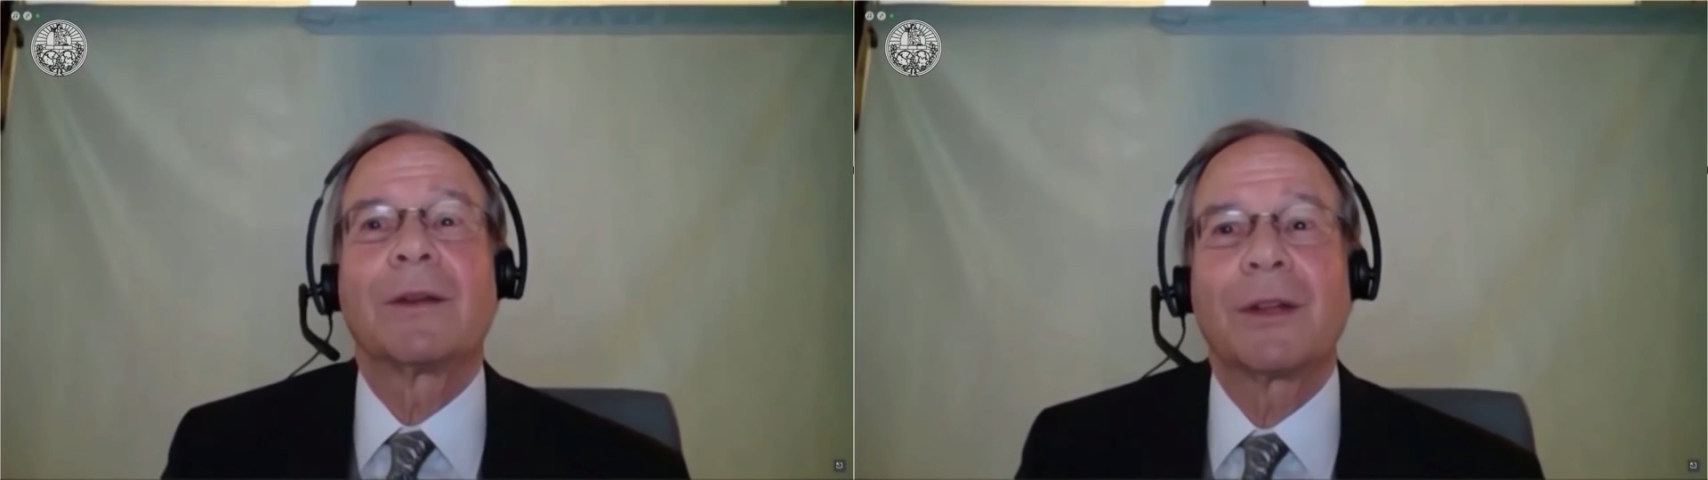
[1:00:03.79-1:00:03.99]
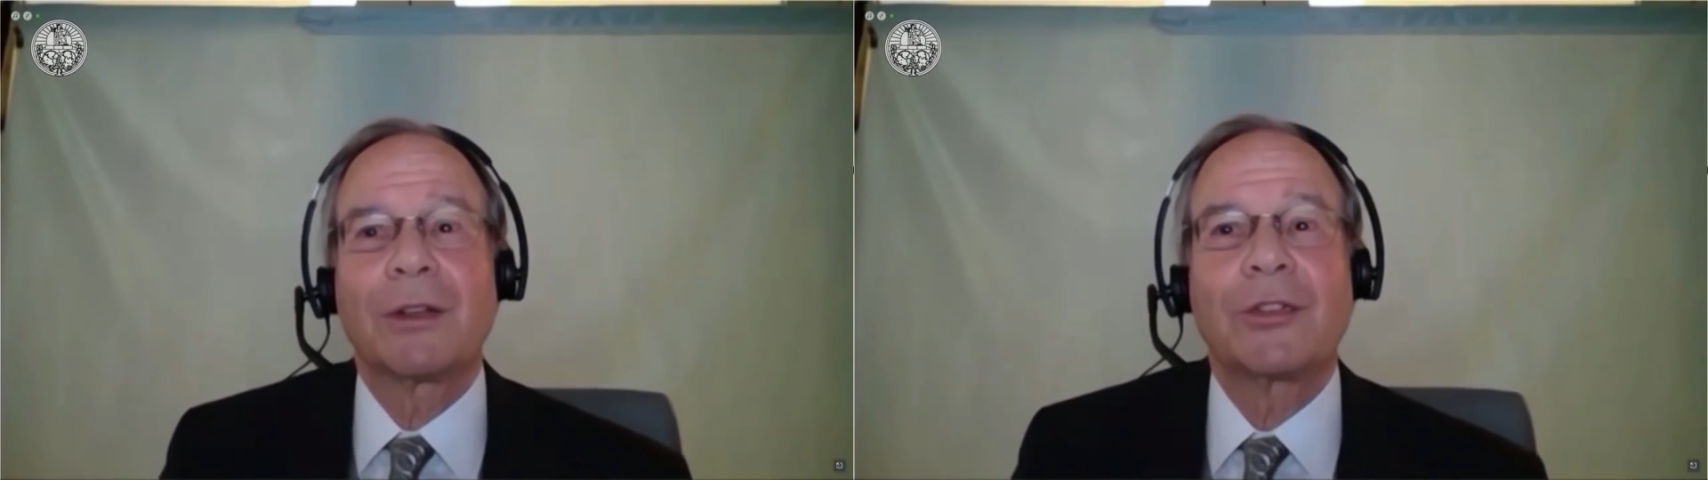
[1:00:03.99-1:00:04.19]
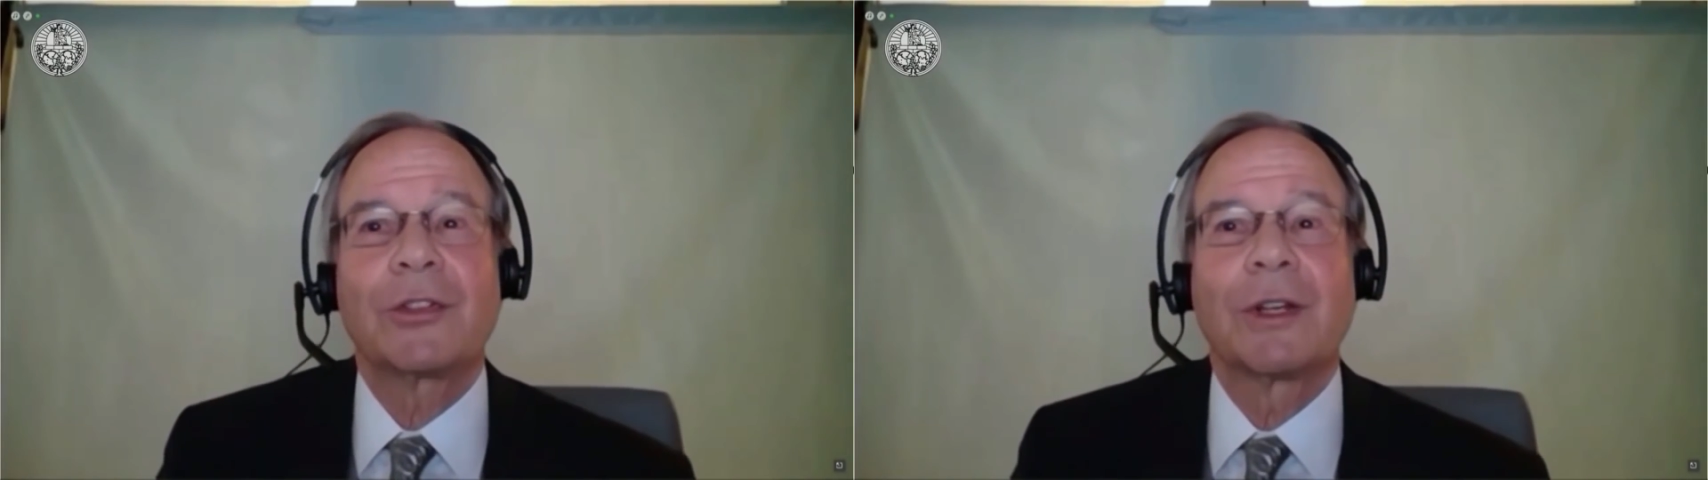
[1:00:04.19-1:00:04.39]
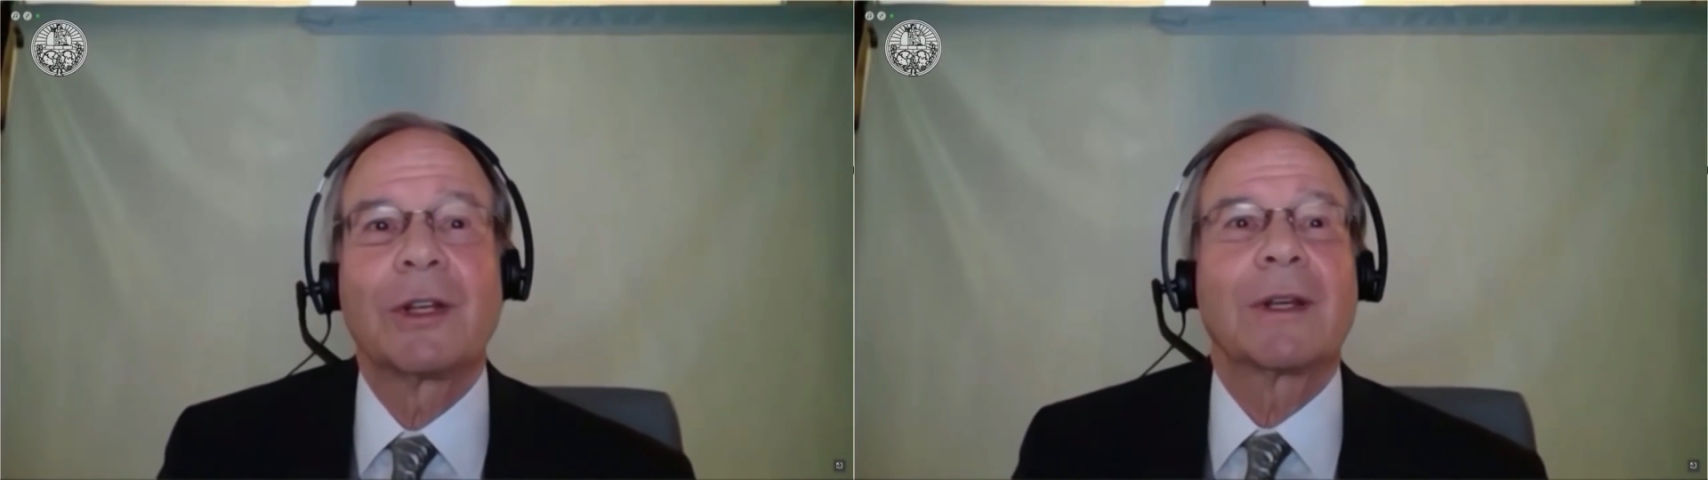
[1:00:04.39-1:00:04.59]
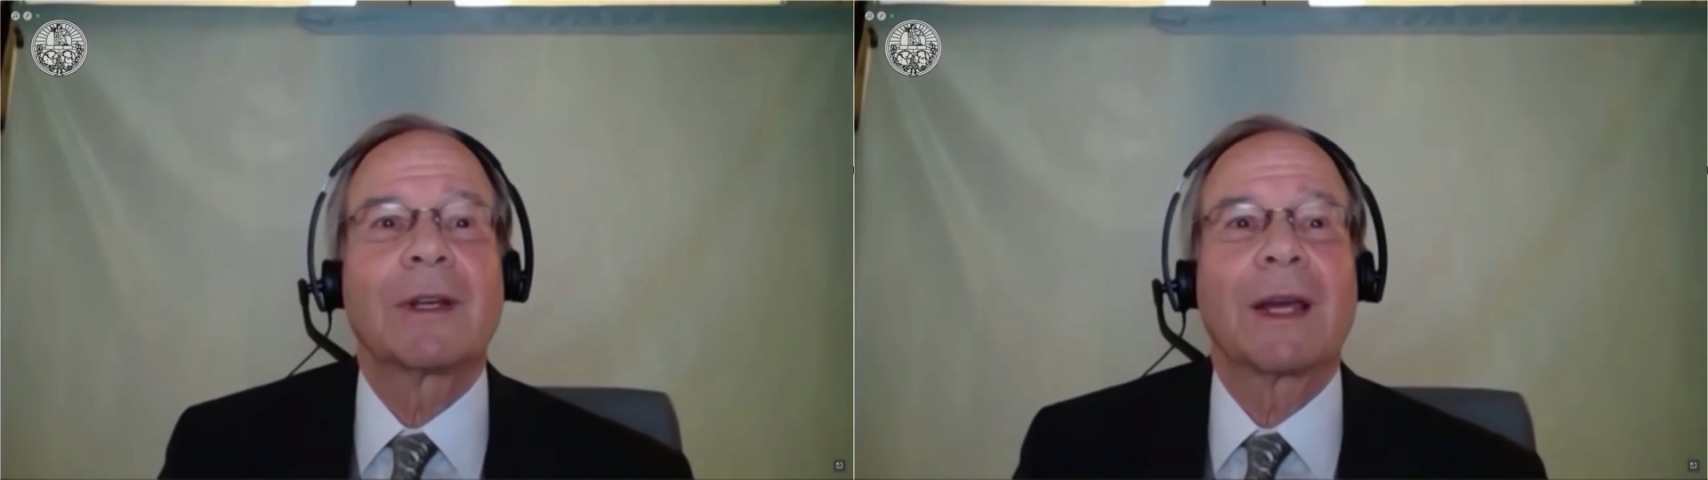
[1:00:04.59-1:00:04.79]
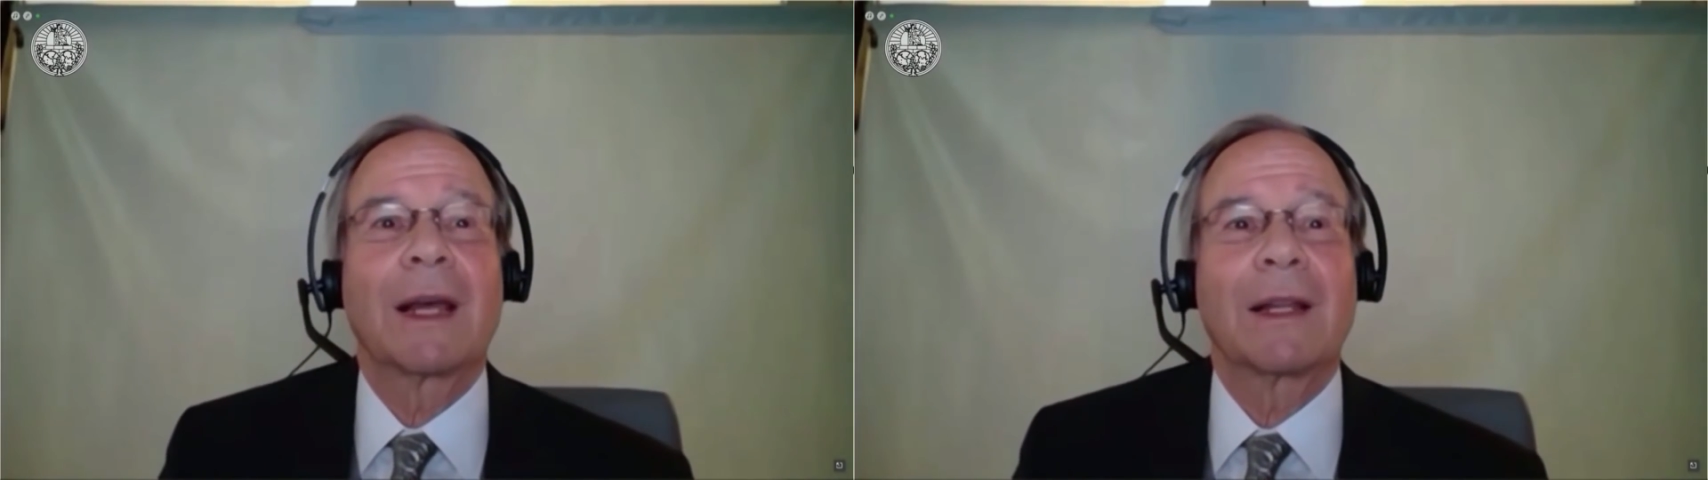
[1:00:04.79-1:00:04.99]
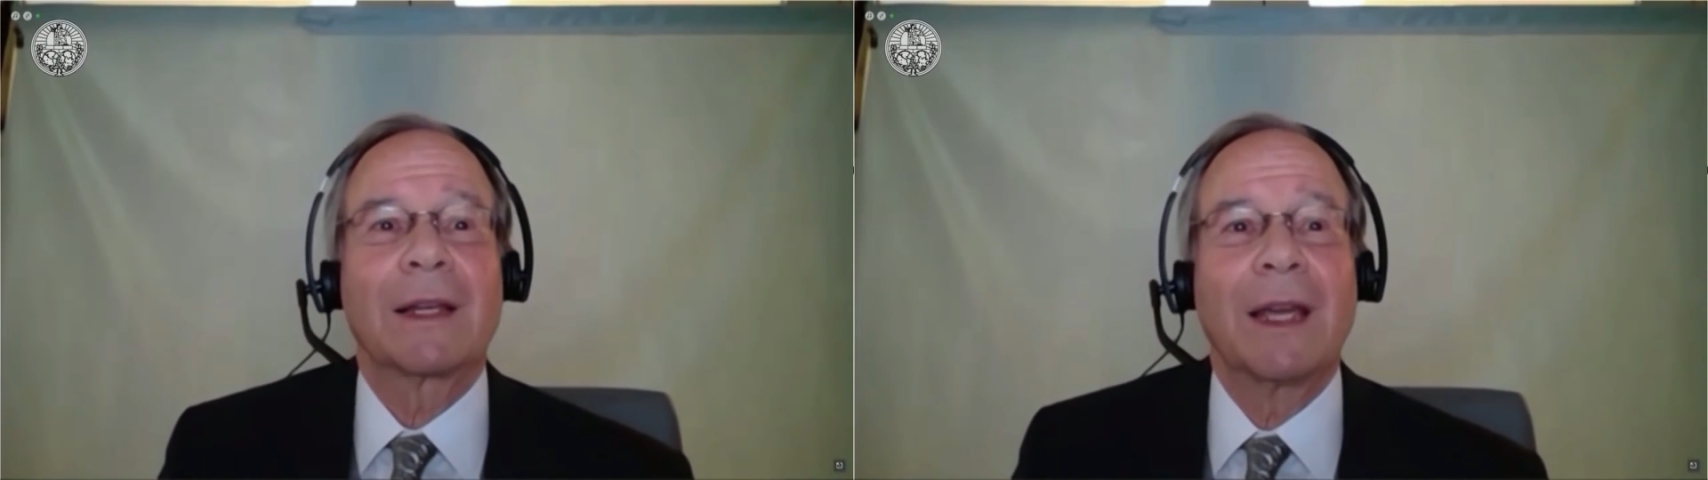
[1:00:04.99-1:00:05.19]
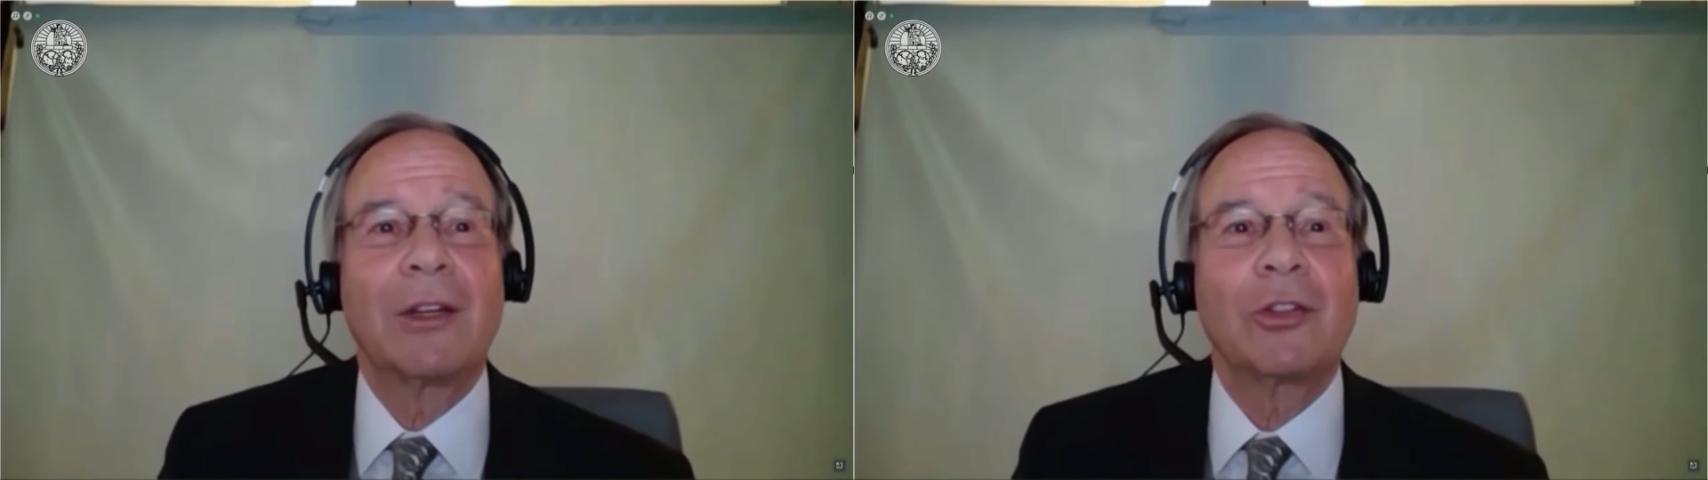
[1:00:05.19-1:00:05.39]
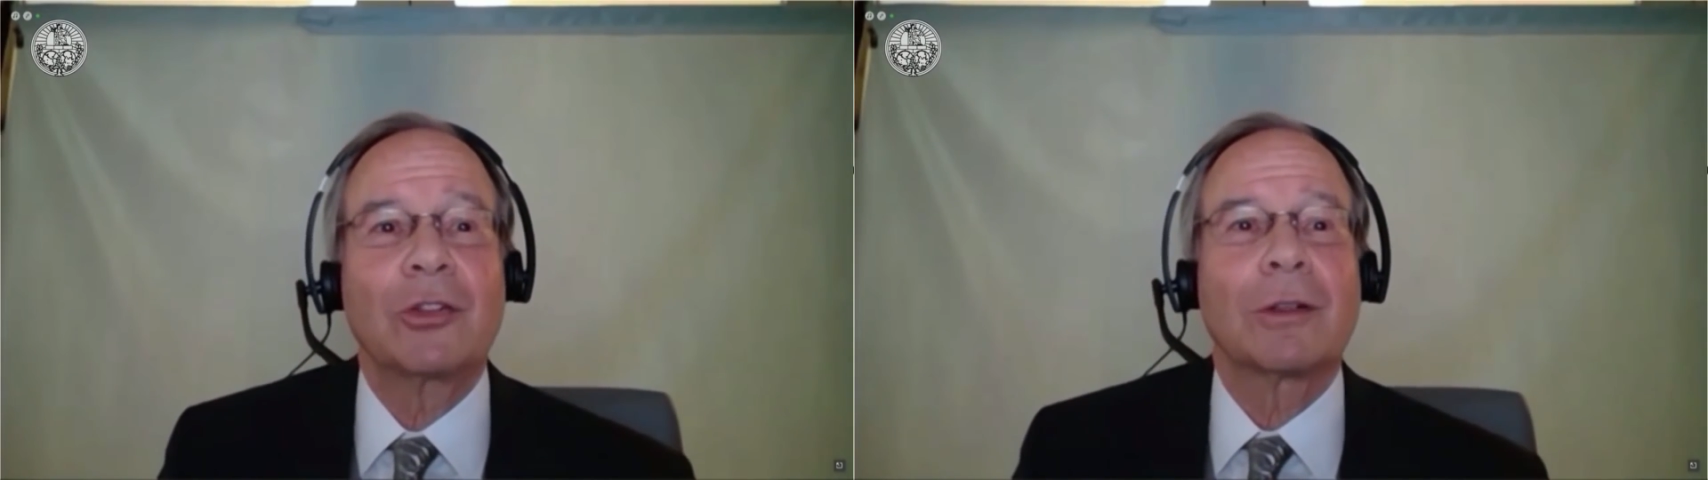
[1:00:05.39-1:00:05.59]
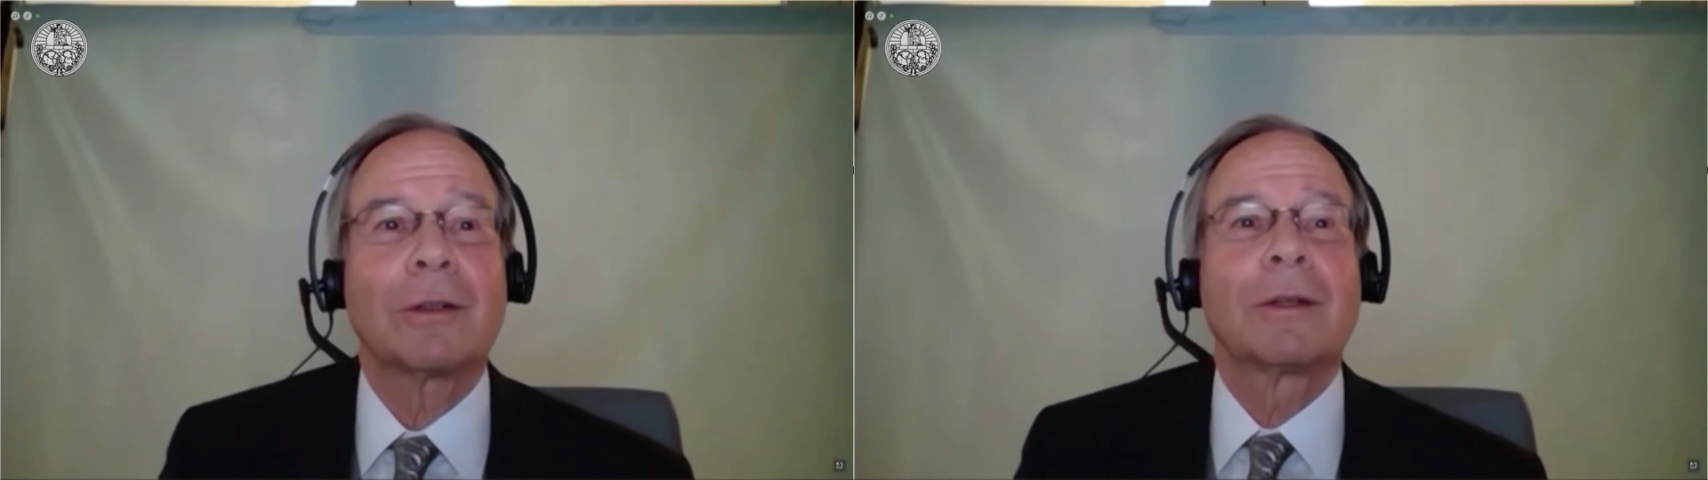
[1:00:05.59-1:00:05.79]
this
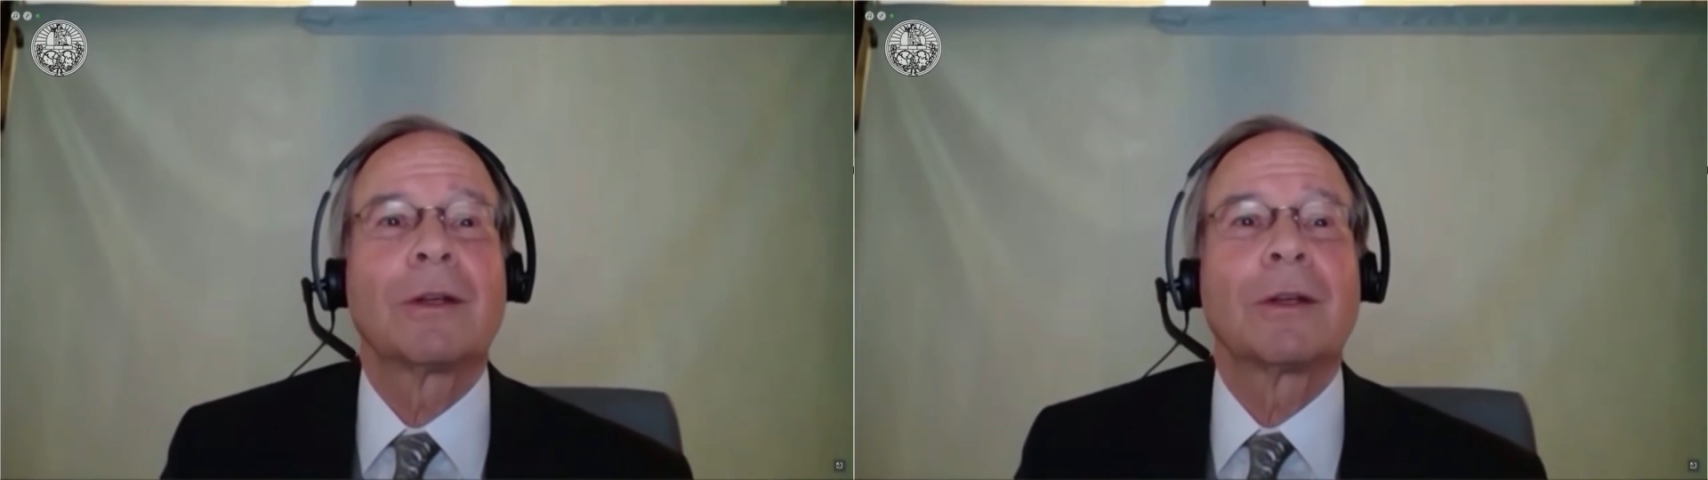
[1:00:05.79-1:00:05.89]
allegation